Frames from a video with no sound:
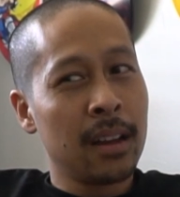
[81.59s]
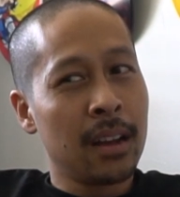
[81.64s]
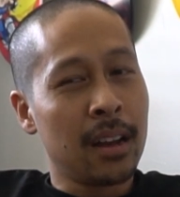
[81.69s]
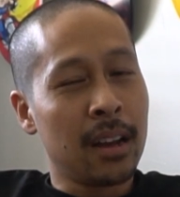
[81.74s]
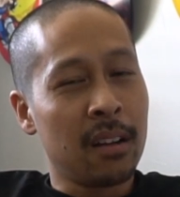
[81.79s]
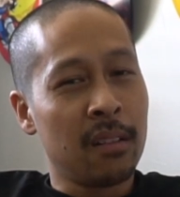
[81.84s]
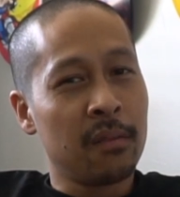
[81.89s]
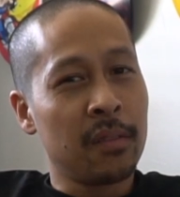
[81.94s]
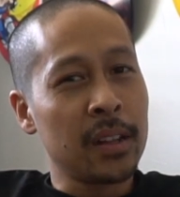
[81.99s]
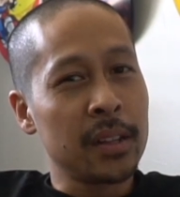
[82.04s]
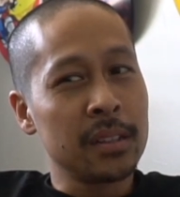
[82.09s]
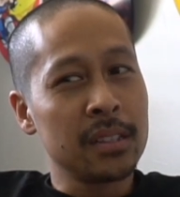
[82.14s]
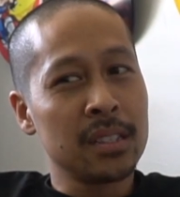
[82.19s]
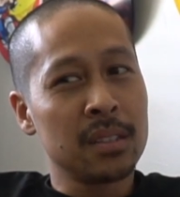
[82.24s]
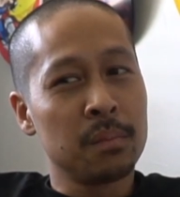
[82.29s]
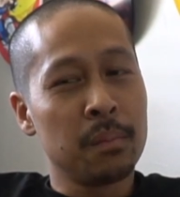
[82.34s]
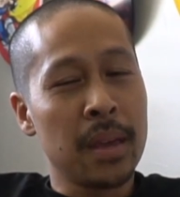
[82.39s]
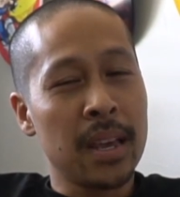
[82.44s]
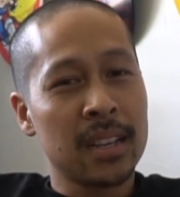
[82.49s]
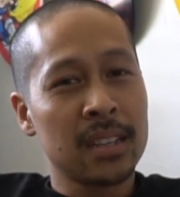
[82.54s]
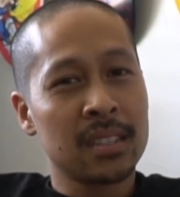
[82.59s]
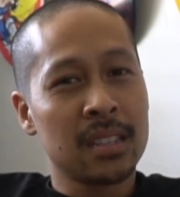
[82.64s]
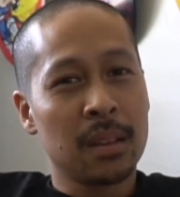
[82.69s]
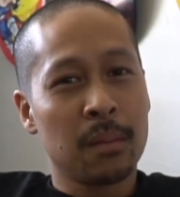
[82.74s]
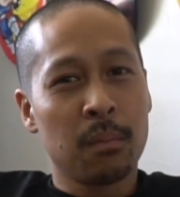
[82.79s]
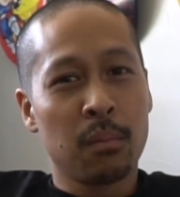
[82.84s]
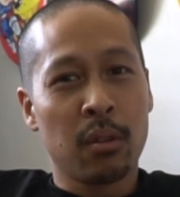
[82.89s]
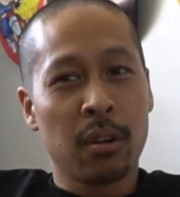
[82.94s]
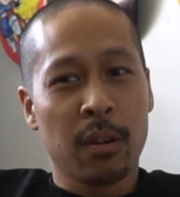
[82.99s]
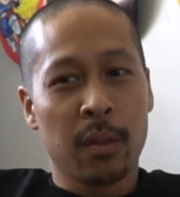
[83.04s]
Villains makes
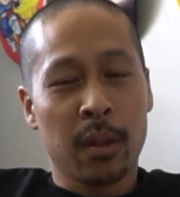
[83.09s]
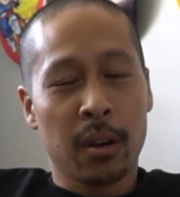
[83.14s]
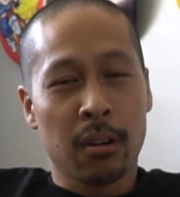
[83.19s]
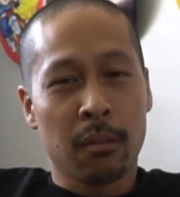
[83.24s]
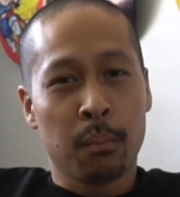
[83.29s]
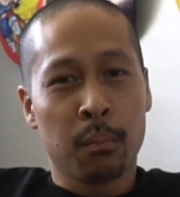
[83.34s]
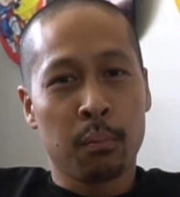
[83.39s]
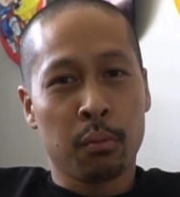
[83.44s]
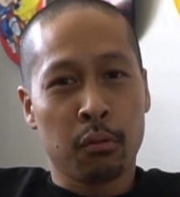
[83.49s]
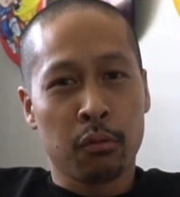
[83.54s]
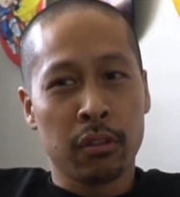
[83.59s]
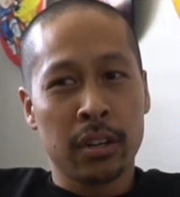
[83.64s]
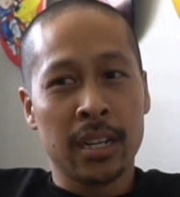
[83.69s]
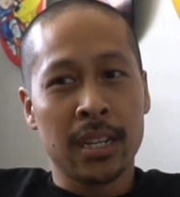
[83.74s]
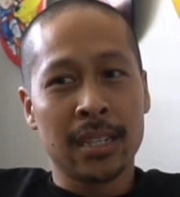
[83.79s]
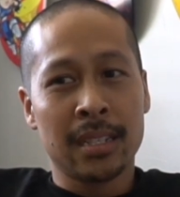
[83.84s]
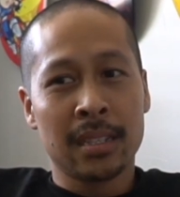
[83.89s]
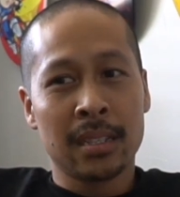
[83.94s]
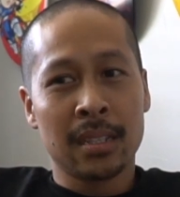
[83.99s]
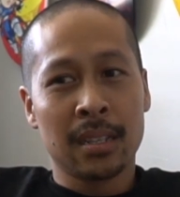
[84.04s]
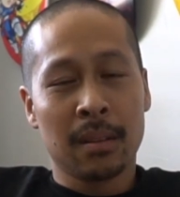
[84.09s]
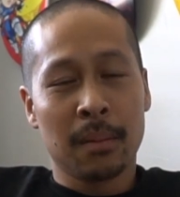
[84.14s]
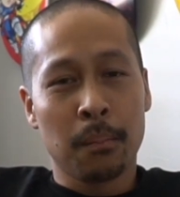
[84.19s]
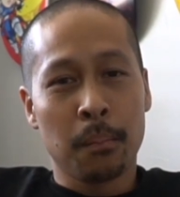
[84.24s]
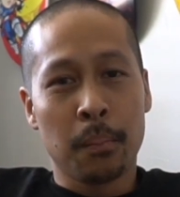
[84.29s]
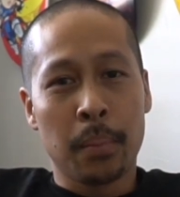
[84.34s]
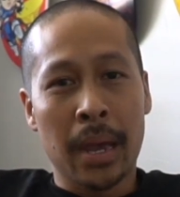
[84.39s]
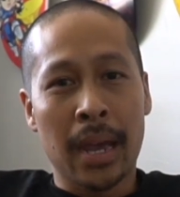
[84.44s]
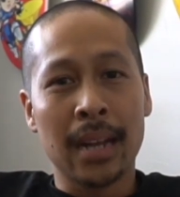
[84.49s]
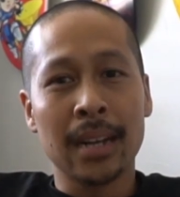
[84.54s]
them where they're
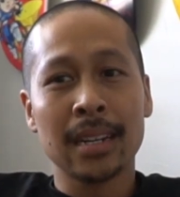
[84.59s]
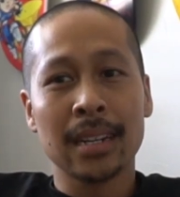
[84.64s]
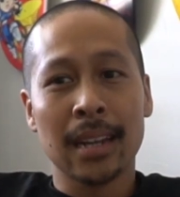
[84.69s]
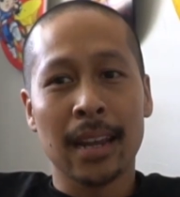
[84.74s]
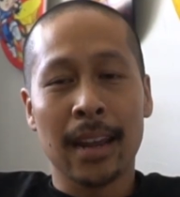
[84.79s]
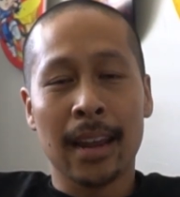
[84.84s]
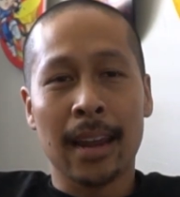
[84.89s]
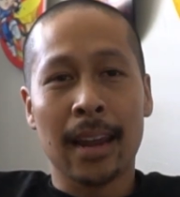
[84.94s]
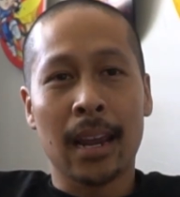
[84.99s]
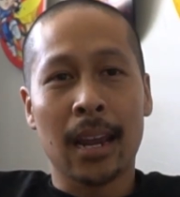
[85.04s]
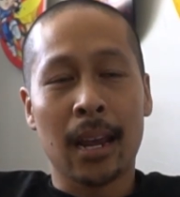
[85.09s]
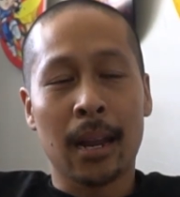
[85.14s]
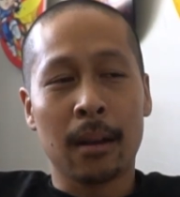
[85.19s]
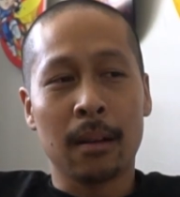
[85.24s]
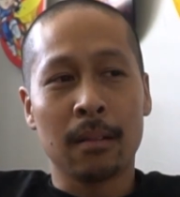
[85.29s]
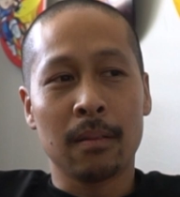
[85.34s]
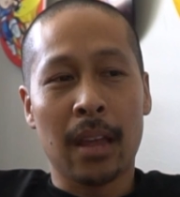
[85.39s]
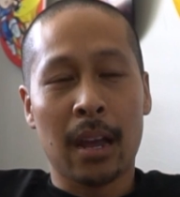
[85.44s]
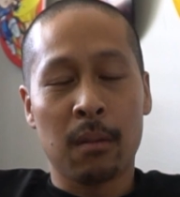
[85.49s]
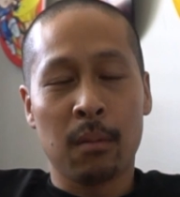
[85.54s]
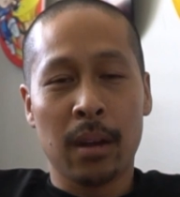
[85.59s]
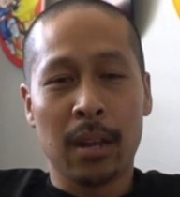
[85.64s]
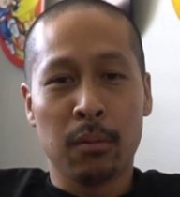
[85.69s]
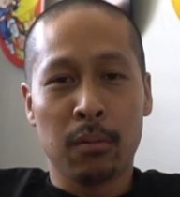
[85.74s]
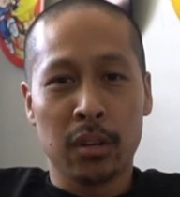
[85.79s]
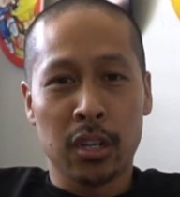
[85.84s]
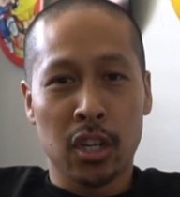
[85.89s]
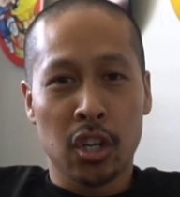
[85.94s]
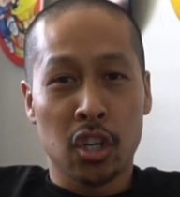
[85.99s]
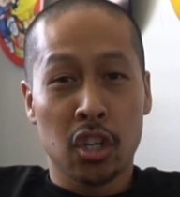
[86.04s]
pre-bent, and that way
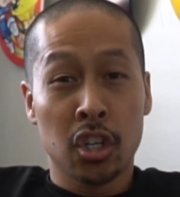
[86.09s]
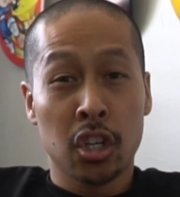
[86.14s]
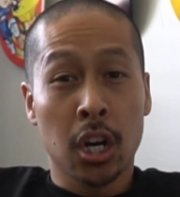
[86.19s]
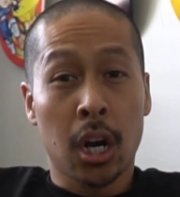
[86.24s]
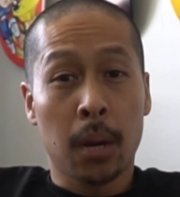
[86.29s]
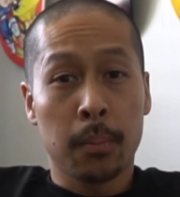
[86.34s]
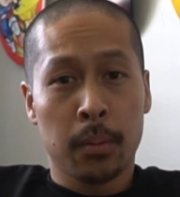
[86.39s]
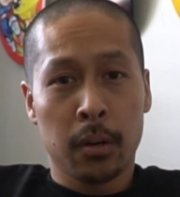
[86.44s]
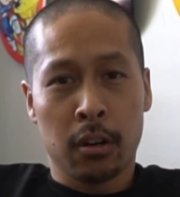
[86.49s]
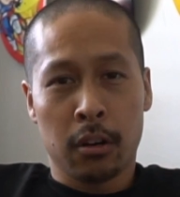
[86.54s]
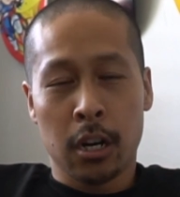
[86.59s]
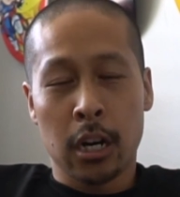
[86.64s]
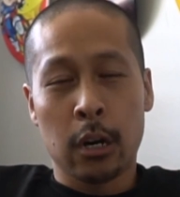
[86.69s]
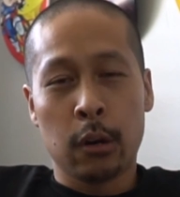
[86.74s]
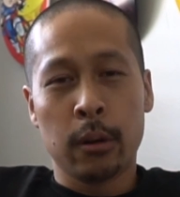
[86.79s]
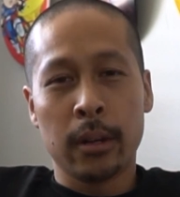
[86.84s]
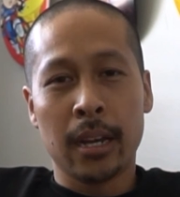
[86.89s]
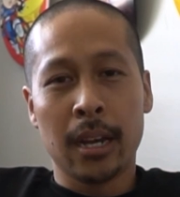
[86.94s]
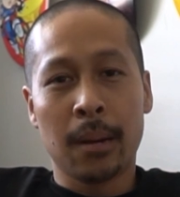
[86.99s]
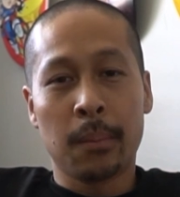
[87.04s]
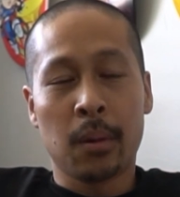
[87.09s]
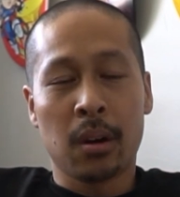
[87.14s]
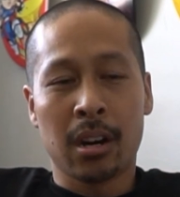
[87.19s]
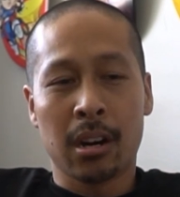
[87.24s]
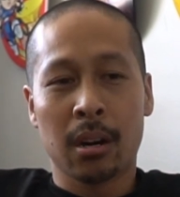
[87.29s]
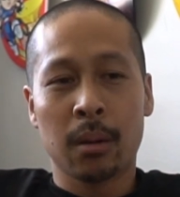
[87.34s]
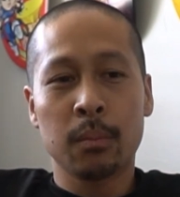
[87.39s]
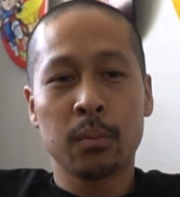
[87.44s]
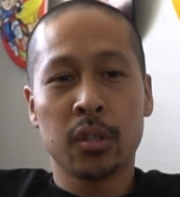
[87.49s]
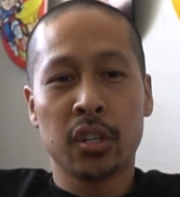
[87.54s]
when you chop your OEM
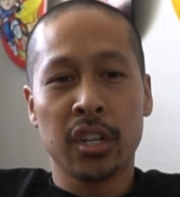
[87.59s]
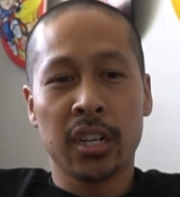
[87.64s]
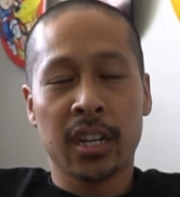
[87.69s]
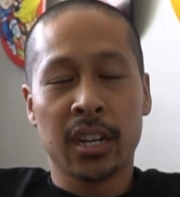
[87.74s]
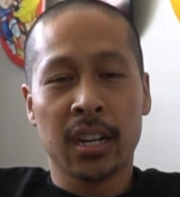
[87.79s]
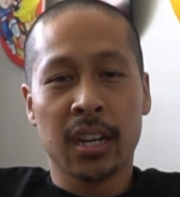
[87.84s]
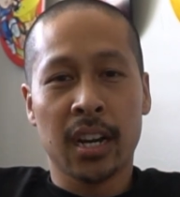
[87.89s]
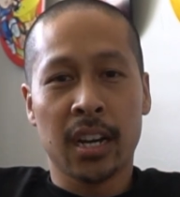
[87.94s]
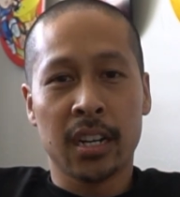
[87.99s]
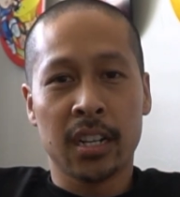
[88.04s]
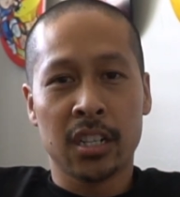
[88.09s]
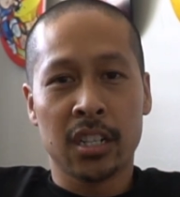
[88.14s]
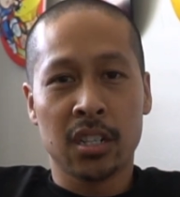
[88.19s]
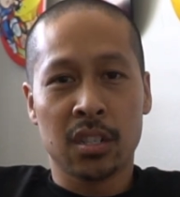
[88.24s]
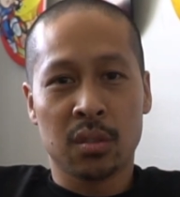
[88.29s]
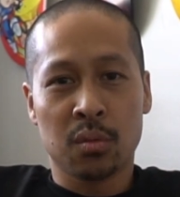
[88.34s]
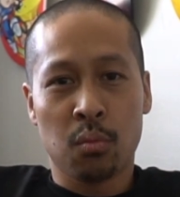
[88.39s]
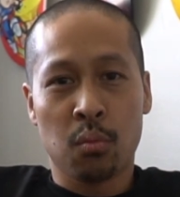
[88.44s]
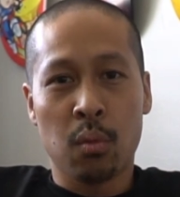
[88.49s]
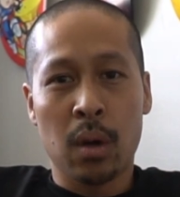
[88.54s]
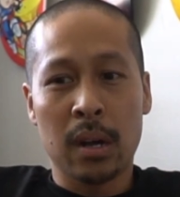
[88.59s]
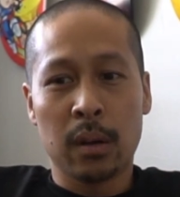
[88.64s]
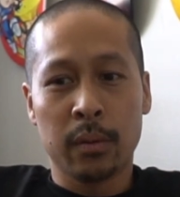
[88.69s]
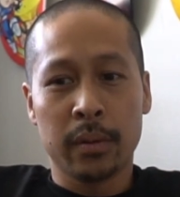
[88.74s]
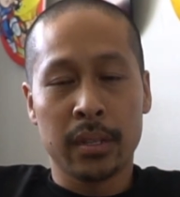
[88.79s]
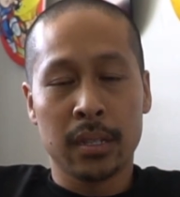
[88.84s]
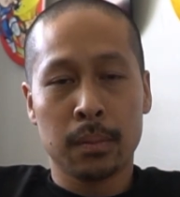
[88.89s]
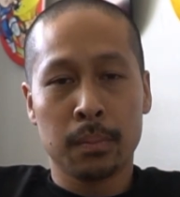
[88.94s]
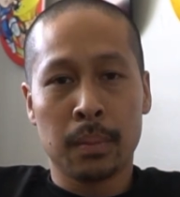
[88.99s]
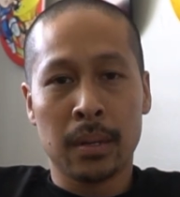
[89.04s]
arms, you can kind of just
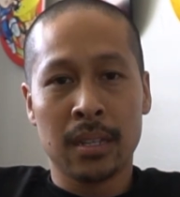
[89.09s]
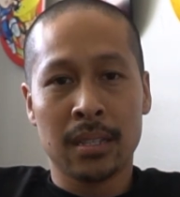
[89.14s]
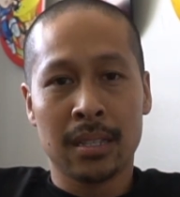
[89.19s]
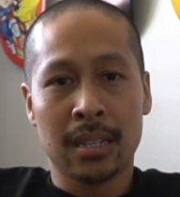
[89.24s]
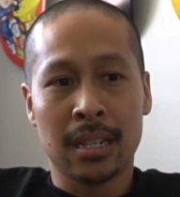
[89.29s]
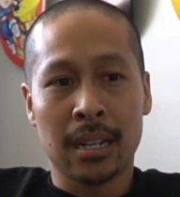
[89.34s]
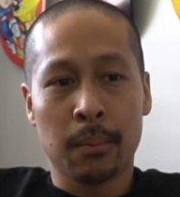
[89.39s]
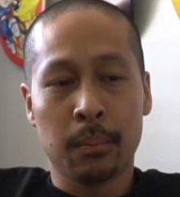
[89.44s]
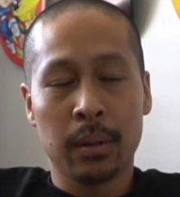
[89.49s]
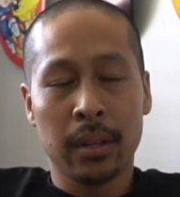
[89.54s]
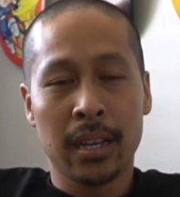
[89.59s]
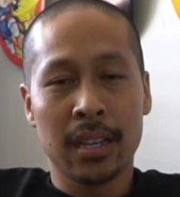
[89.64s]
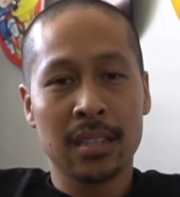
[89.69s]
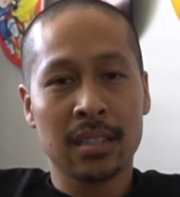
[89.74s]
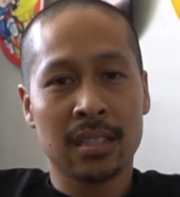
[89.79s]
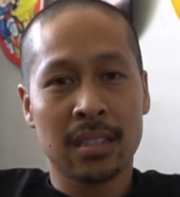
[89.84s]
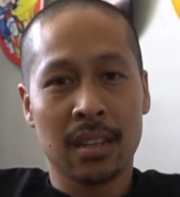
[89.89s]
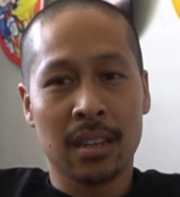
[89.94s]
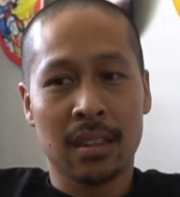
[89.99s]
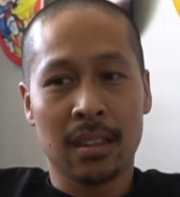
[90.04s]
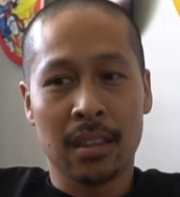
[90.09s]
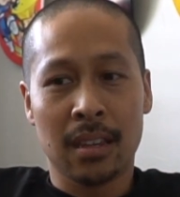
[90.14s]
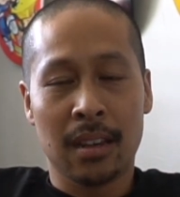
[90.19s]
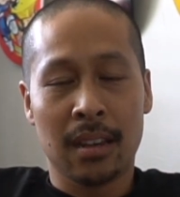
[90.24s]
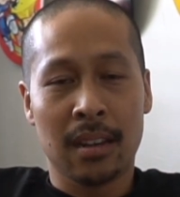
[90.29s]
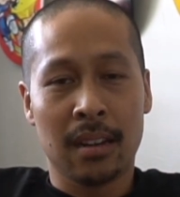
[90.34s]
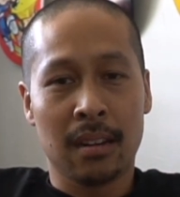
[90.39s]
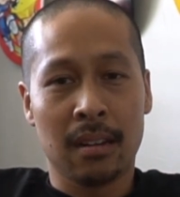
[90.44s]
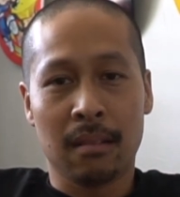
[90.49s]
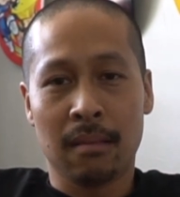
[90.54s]
weld this piece into place, and
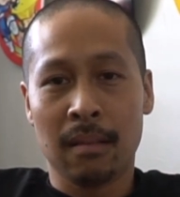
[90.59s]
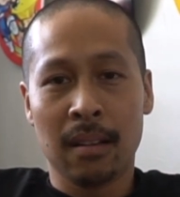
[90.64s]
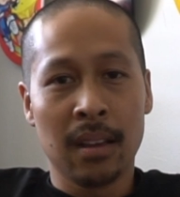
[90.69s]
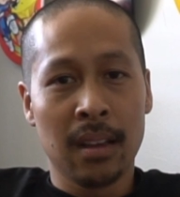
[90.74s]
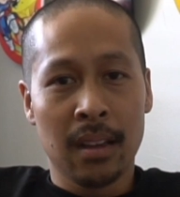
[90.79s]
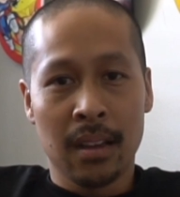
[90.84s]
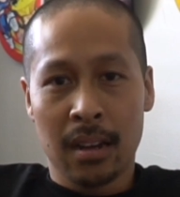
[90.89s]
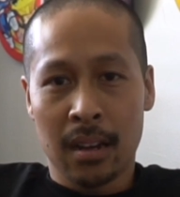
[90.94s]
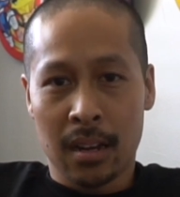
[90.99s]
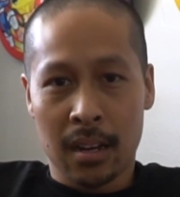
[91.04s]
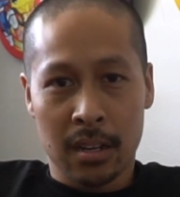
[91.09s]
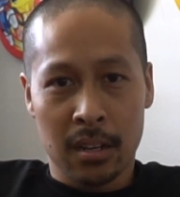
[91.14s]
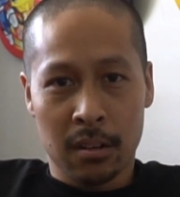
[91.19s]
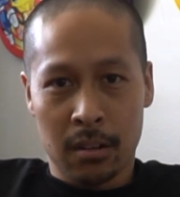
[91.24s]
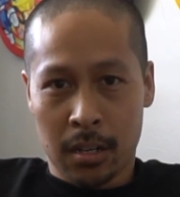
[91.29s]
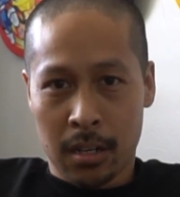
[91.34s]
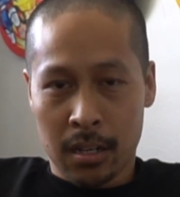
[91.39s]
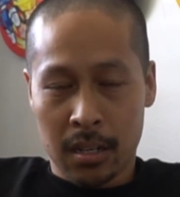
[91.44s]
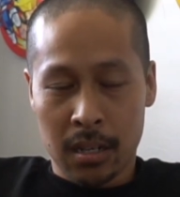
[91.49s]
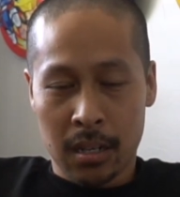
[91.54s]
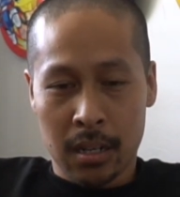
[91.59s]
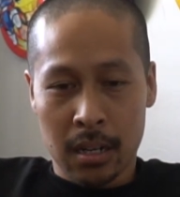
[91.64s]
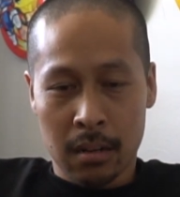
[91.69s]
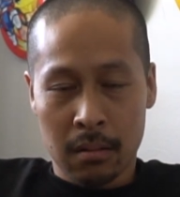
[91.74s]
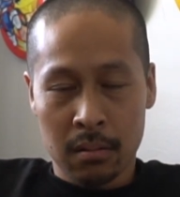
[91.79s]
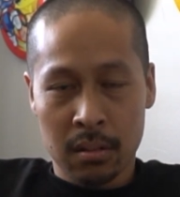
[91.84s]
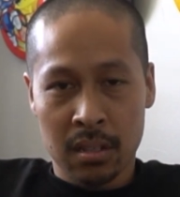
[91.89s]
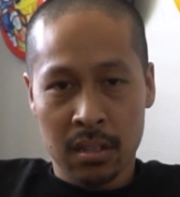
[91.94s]
then you're good to go.